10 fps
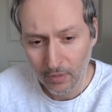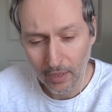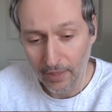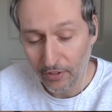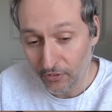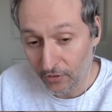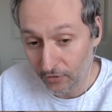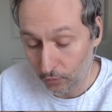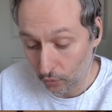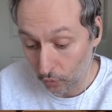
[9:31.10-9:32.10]
And this
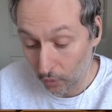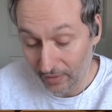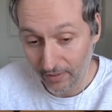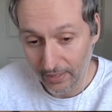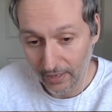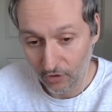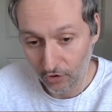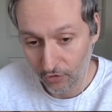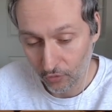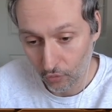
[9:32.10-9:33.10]
is, once again,
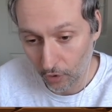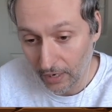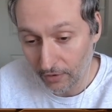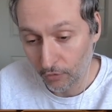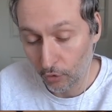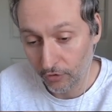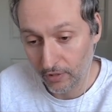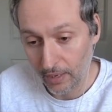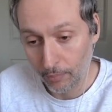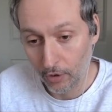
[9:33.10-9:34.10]
just reinforcing
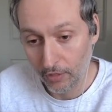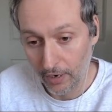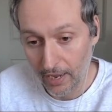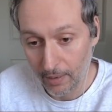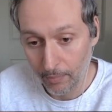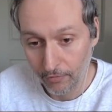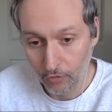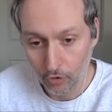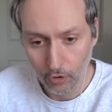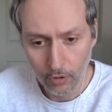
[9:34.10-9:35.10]
that point that I had
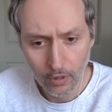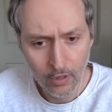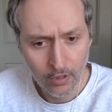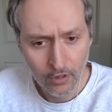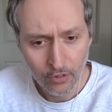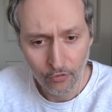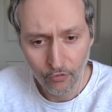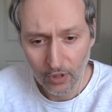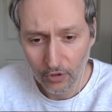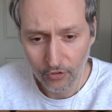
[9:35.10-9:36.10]
before. The
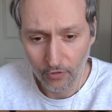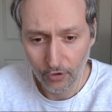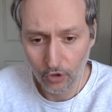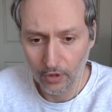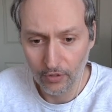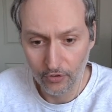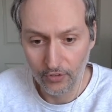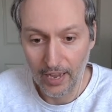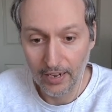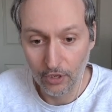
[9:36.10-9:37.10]
philosophical
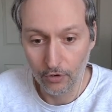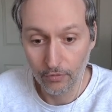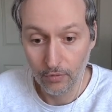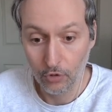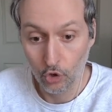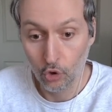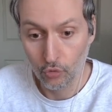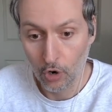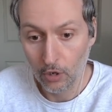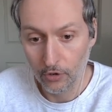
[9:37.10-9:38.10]
understanding of your
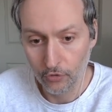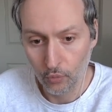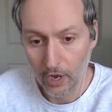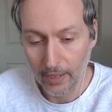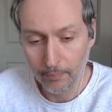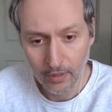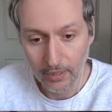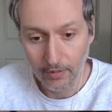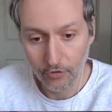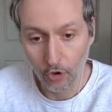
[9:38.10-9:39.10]
role as white in
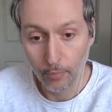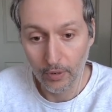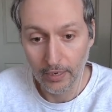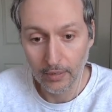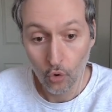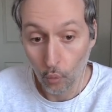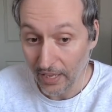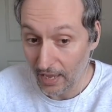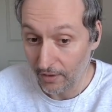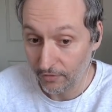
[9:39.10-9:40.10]
this opening. We
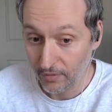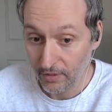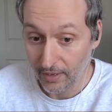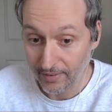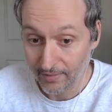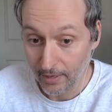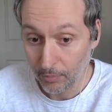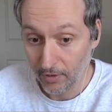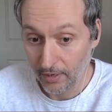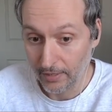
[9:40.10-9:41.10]
have
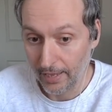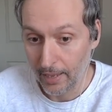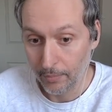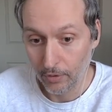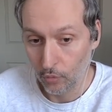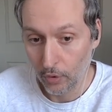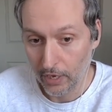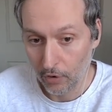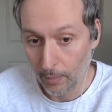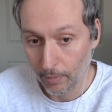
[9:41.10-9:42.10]
accepted a gambit. We
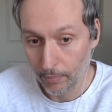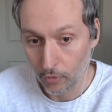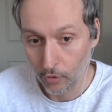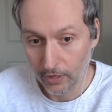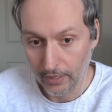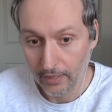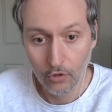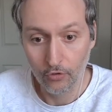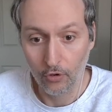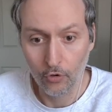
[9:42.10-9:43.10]
are up a pawn here.
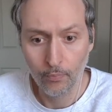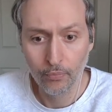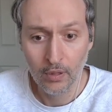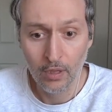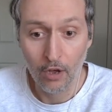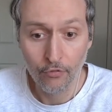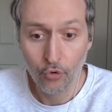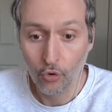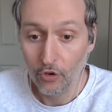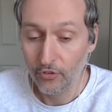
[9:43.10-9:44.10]
So, of
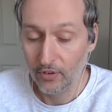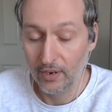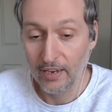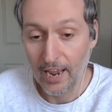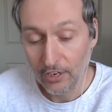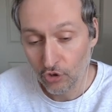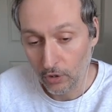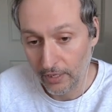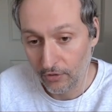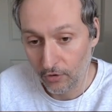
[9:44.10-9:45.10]
course,
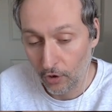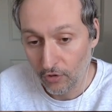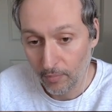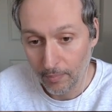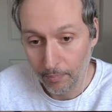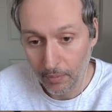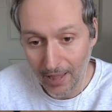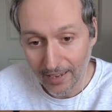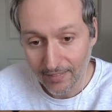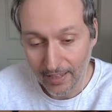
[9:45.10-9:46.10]
naturally, it's going to be
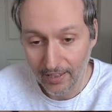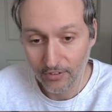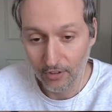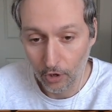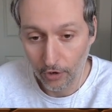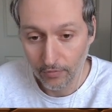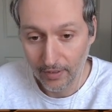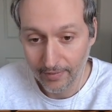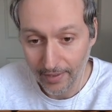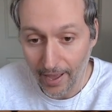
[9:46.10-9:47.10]
black that has a lot of
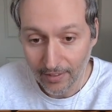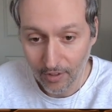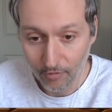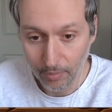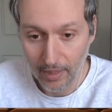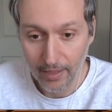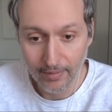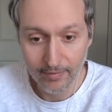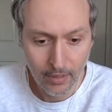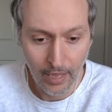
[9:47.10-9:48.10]
these active
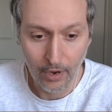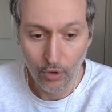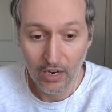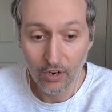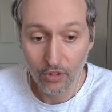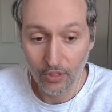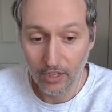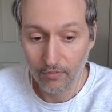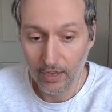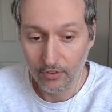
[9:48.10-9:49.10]
plans. And we need to think
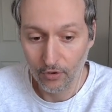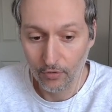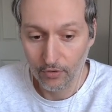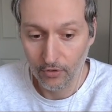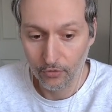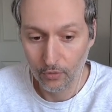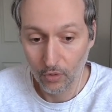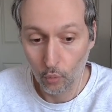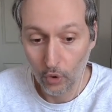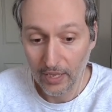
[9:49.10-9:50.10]
of ourselves as
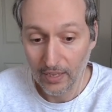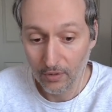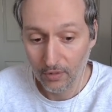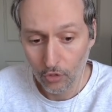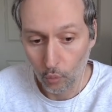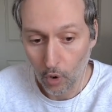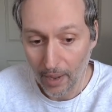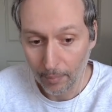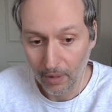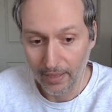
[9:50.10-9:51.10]
we, the
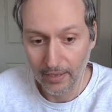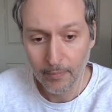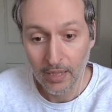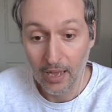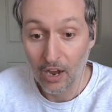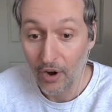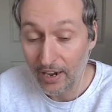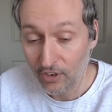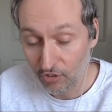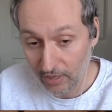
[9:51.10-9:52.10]
white player, are
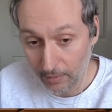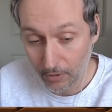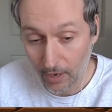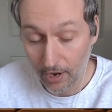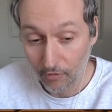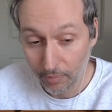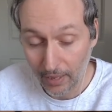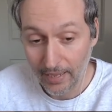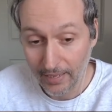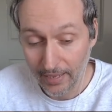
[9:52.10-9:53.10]
actually kind of
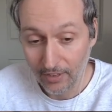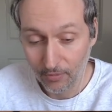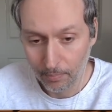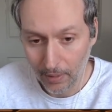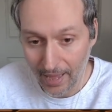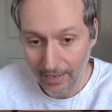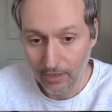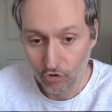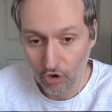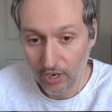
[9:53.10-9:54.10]
playing as black
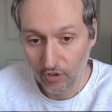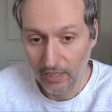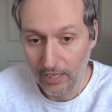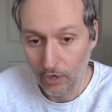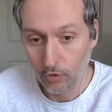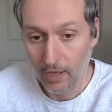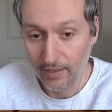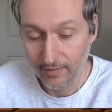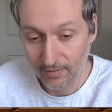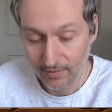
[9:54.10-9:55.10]
and trying to
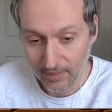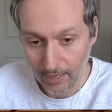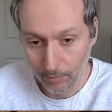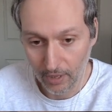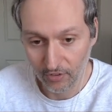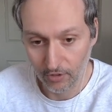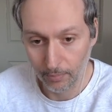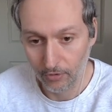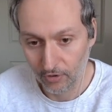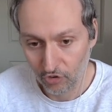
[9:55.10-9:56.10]
equalize and stabilize the
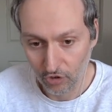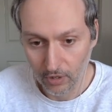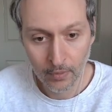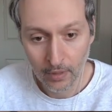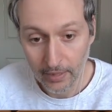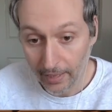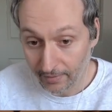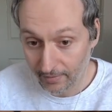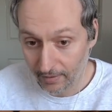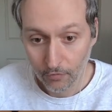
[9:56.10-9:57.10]
position.
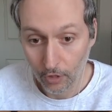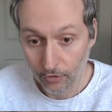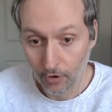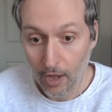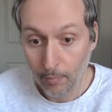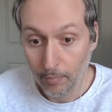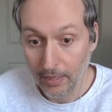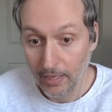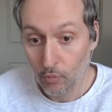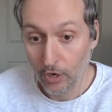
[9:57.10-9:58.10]
yes, for the time
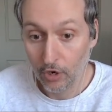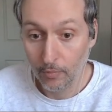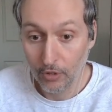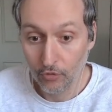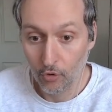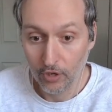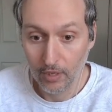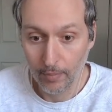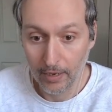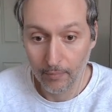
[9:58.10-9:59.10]
being, we're going to be talking
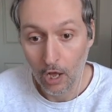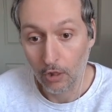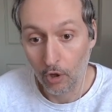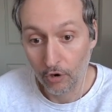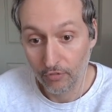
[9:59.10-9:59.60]
about a lot of